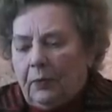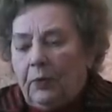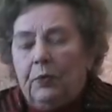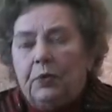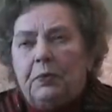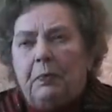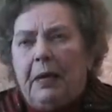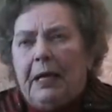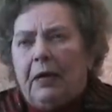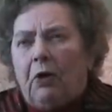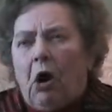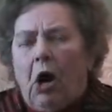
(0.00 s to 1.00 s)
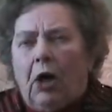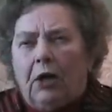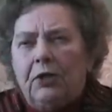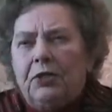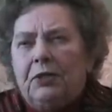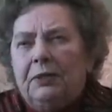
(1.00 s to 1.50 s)
we was playing
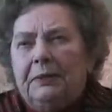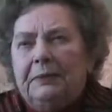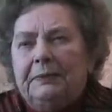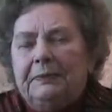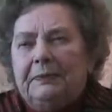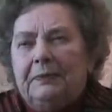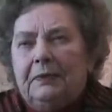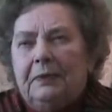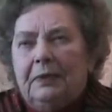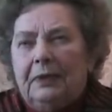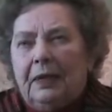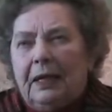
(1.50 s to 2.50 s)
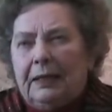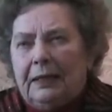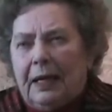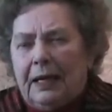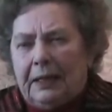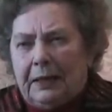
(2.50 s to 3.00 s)
cards
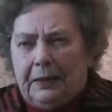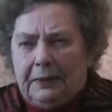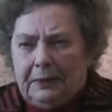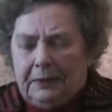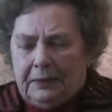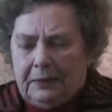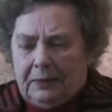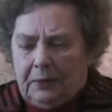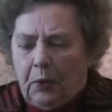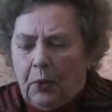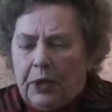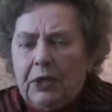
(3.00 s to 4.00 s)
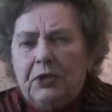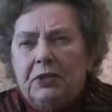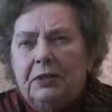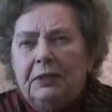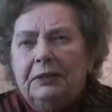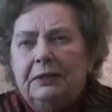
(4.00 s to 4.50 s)
and had uh, orange
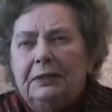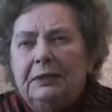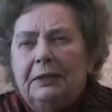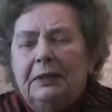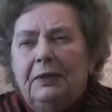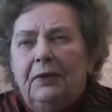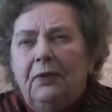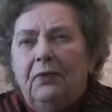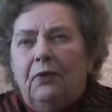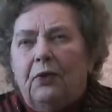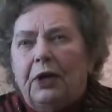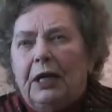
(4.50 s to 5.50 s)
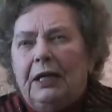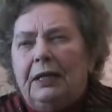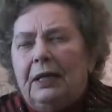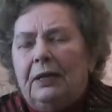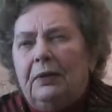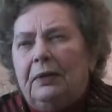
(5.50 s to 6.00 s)
or
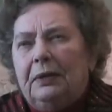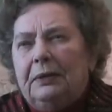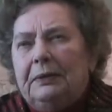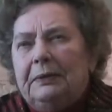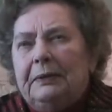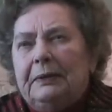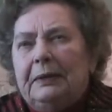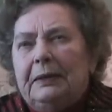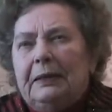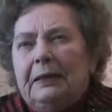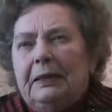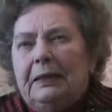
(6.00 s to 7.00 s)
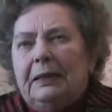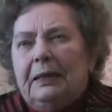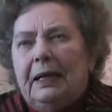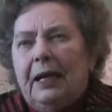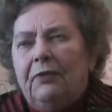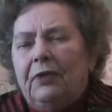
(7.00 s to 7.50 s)
eaten
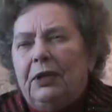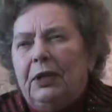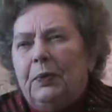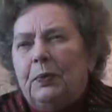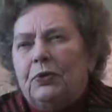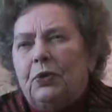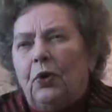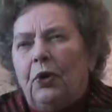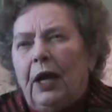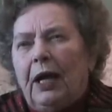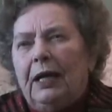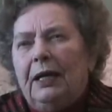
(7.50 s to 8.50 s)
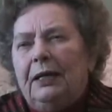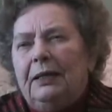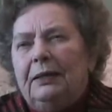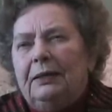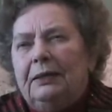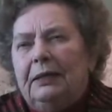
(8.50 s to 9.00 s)
everything was okay
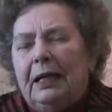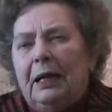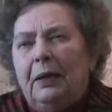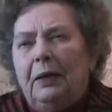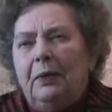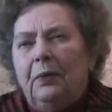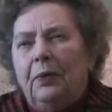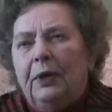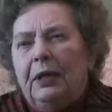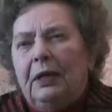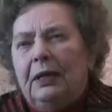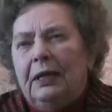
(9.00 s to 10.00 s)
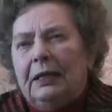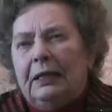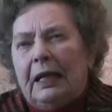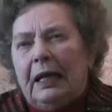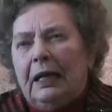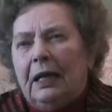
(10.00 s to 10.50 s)
till we
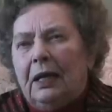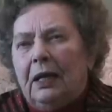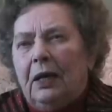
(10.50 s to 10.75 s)
hit the